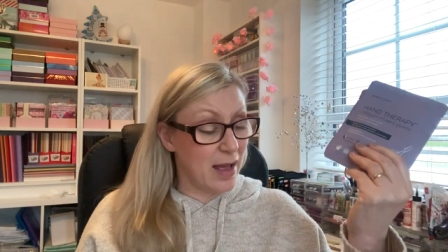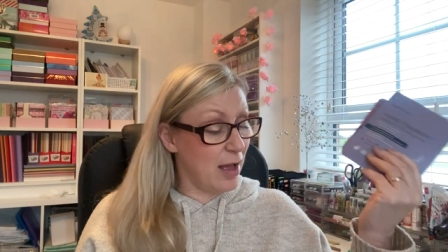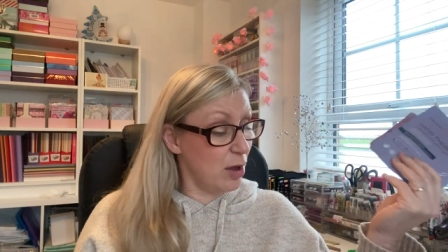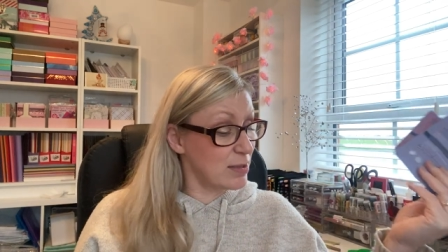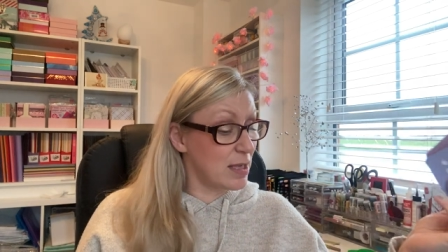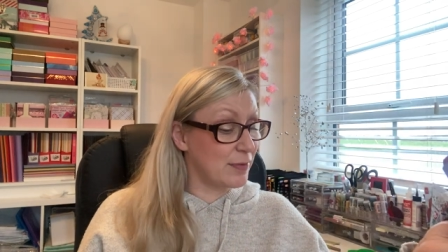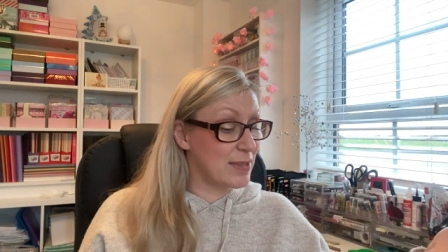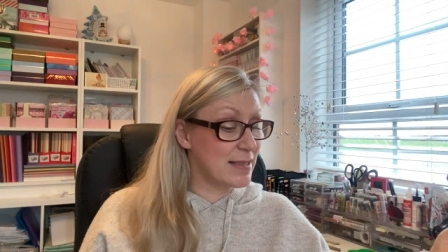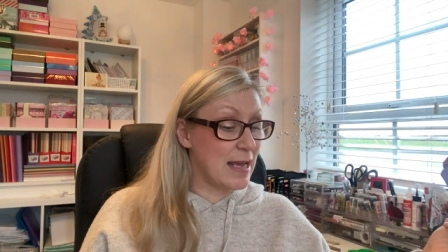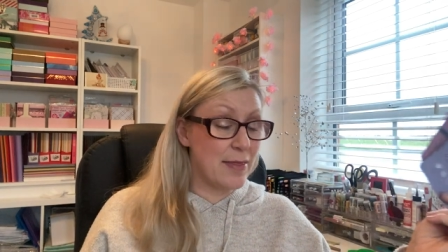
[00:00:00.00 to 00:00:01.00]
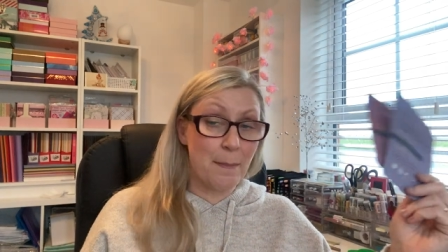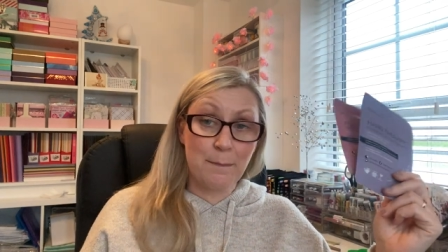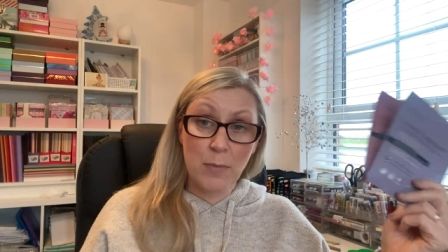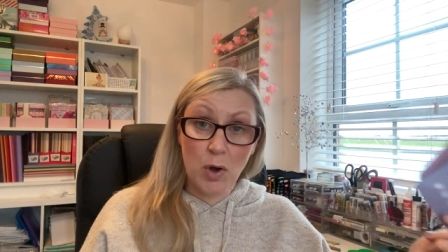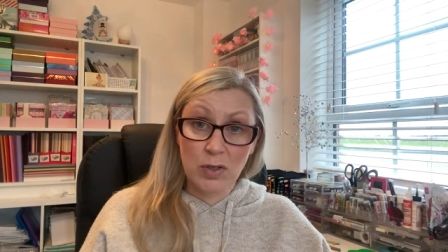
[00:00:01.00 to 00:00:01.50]
I also have to say that
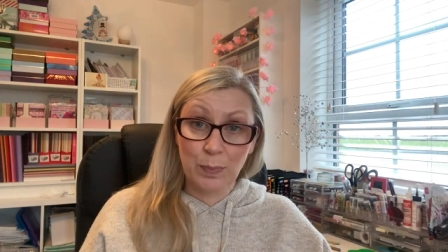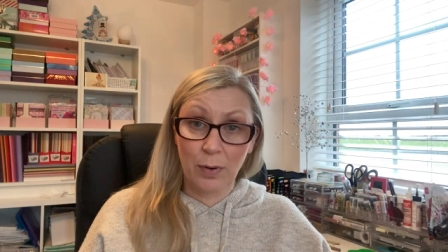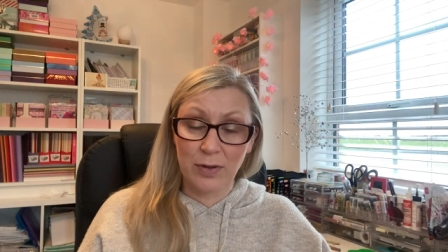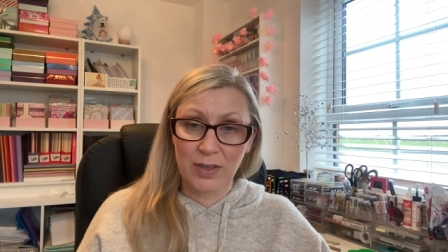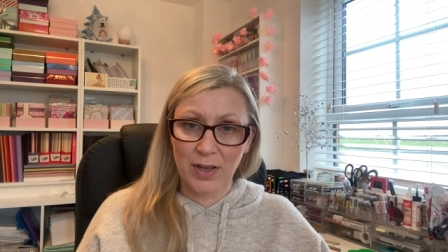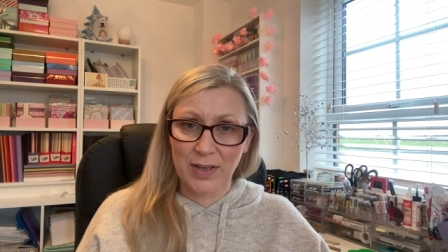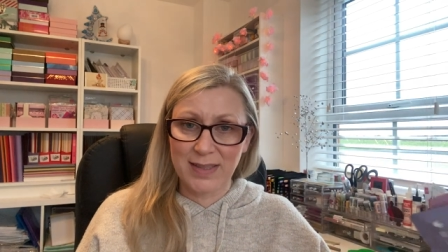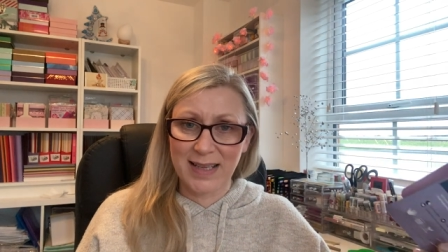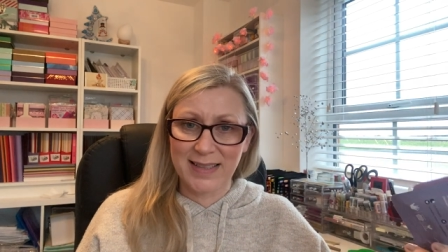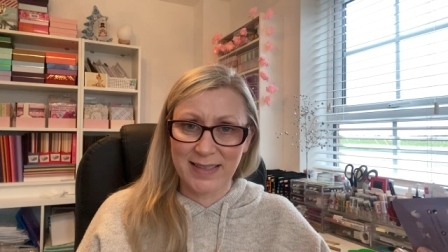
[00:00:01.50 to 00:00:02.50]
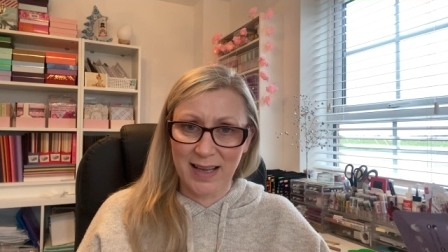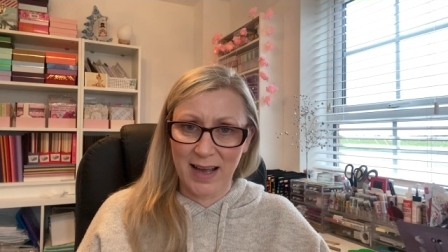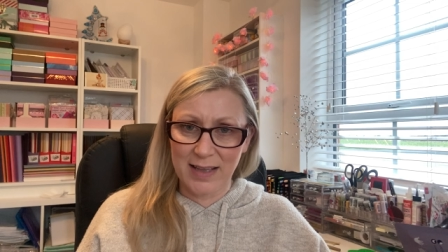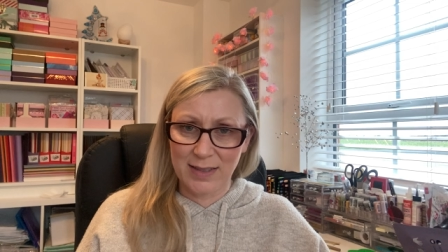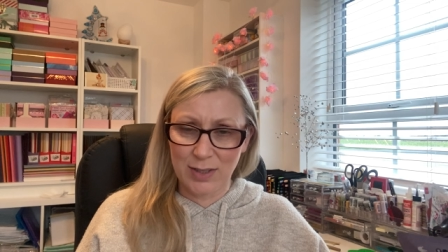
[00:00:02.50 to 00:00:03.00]
most products
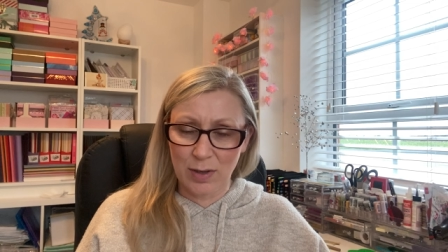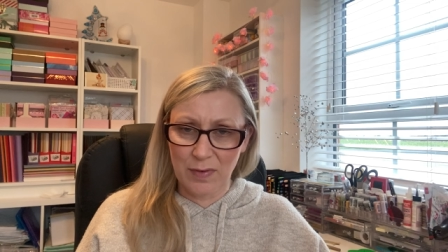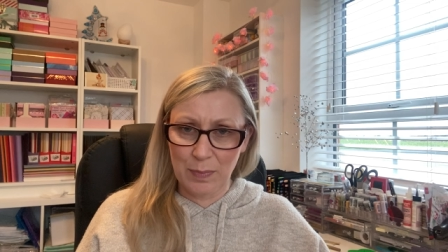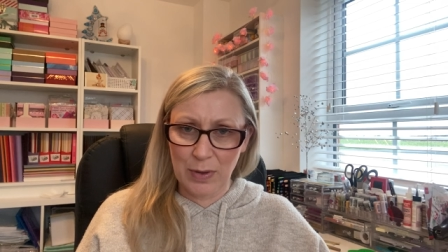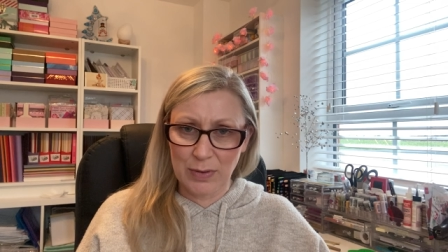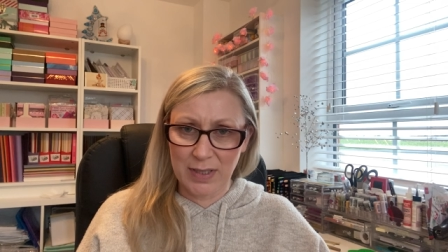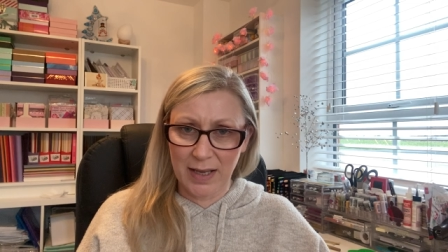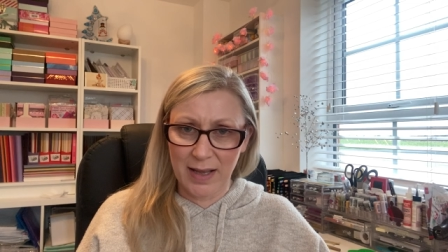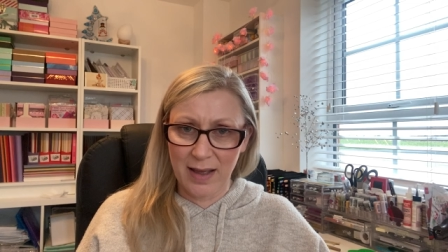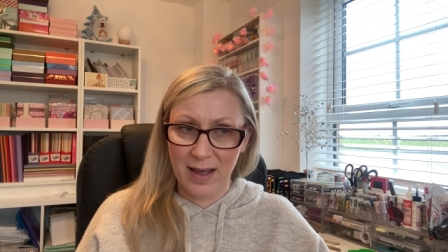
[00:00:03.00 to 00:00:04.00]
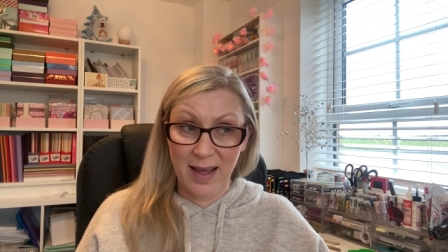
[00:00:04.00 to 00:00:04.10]
inside Discovered Beauty